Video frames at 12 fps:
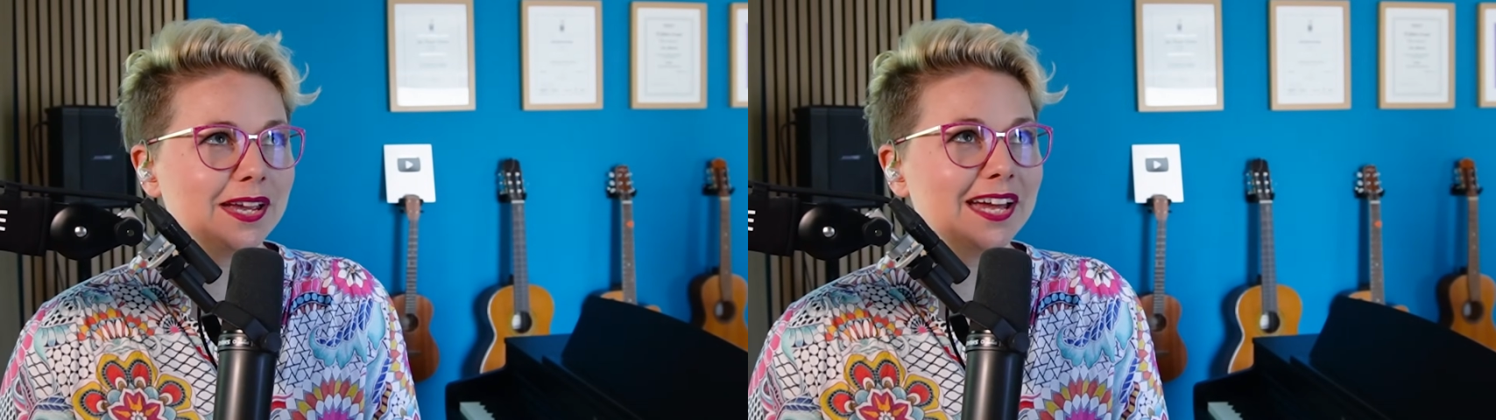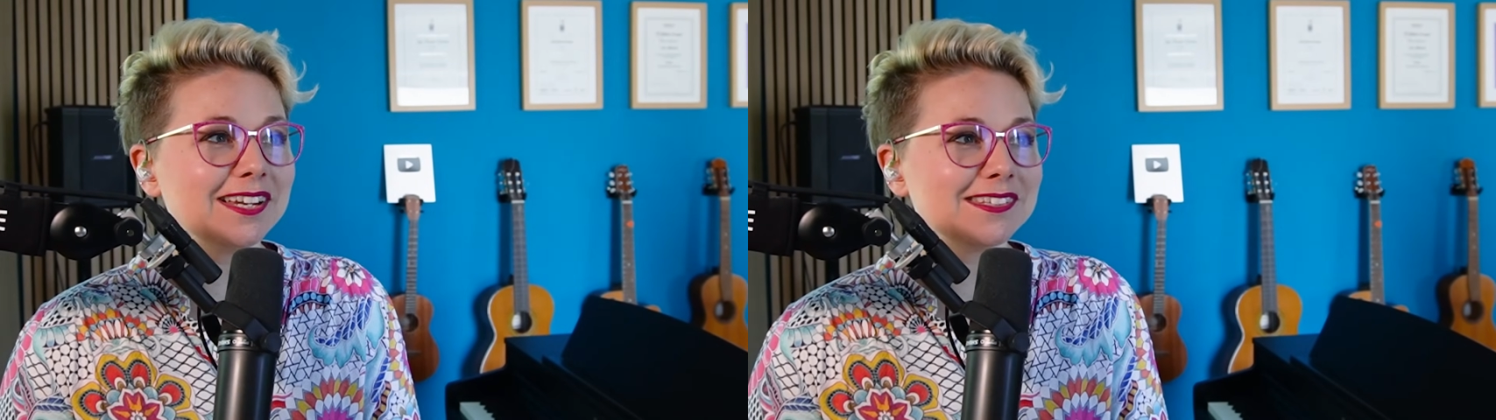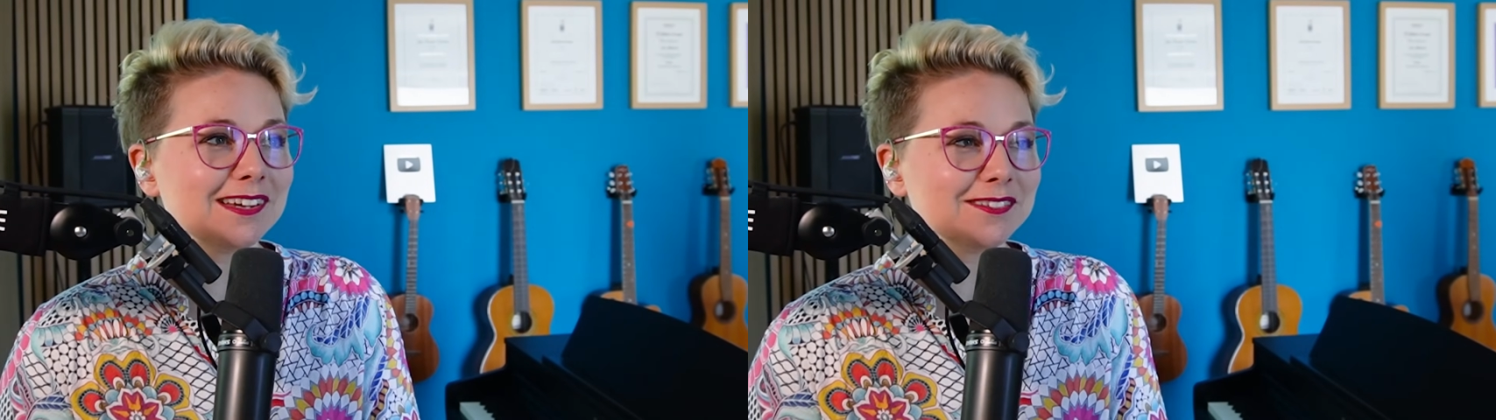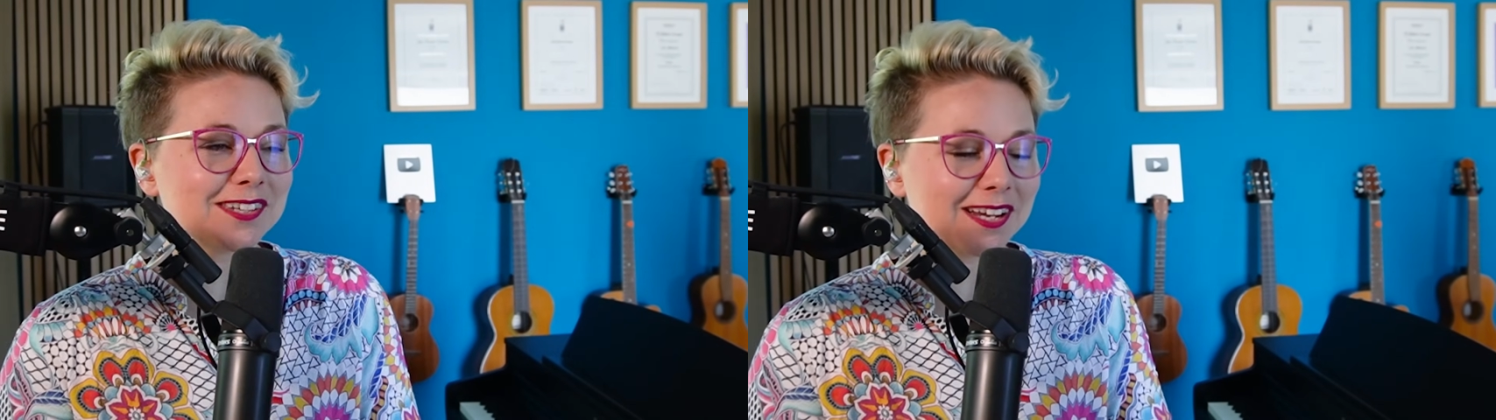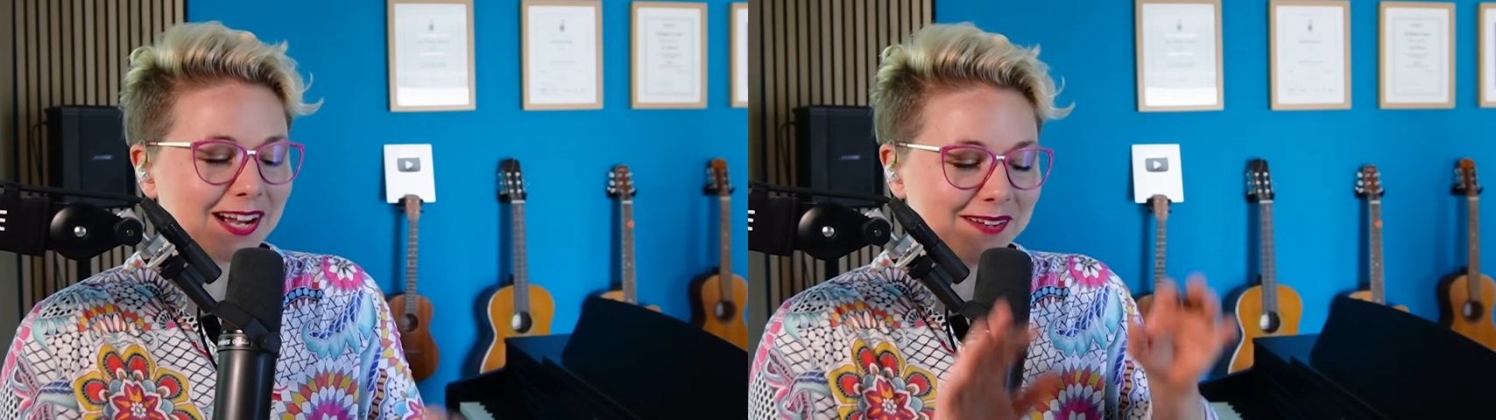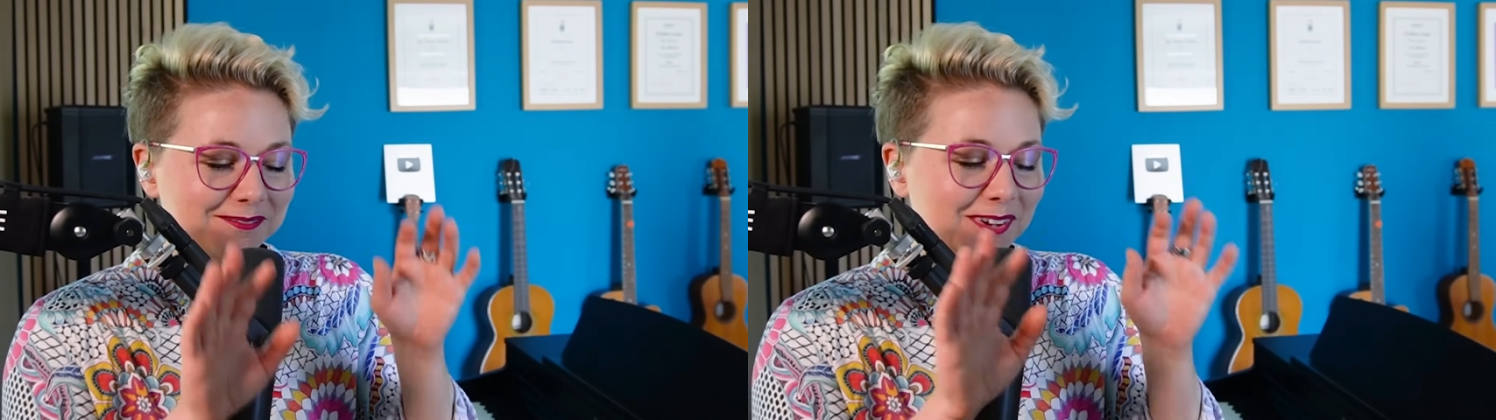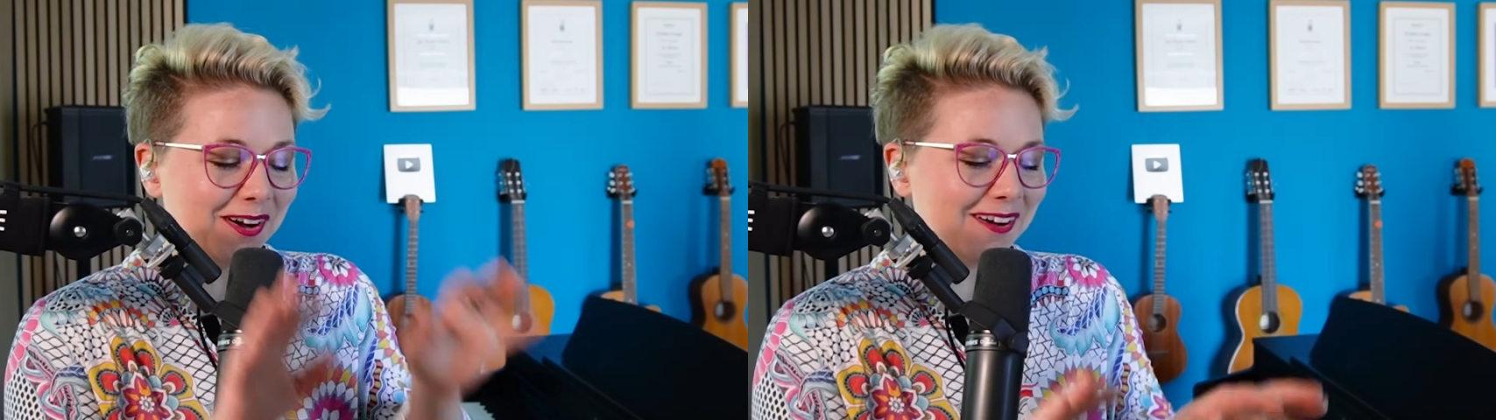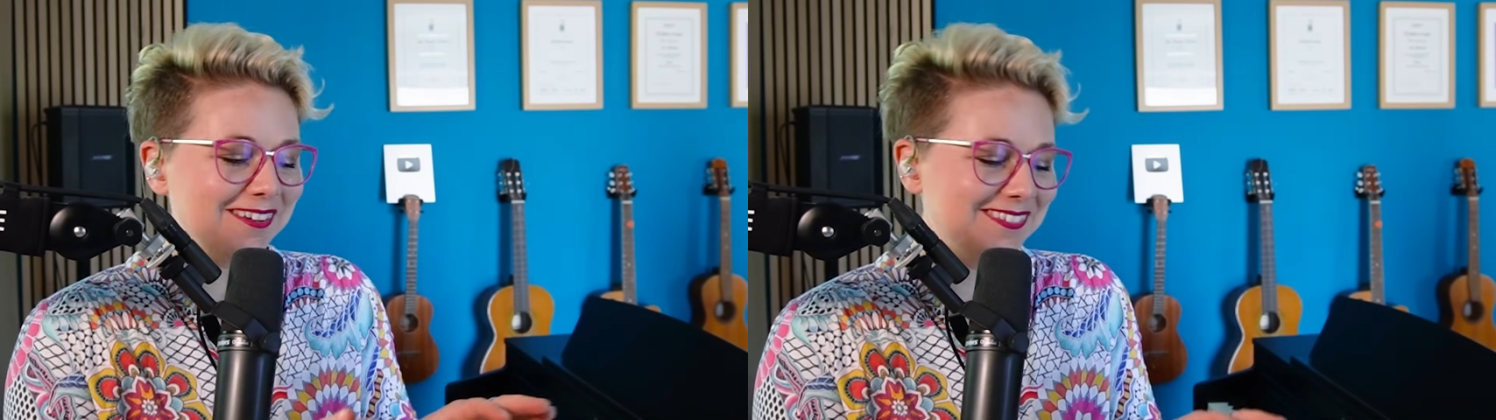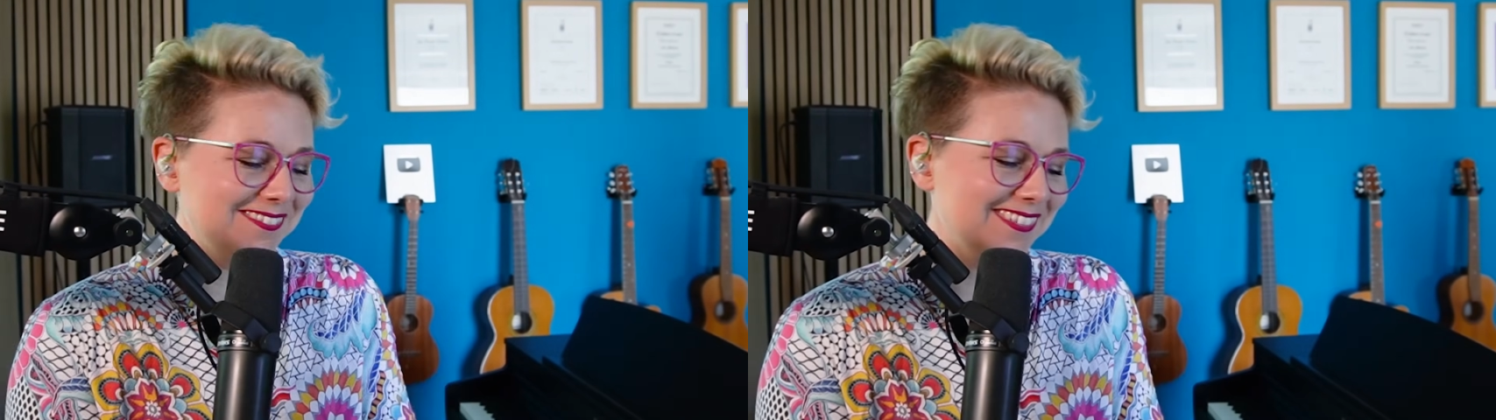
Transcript: And it sounds like I'm not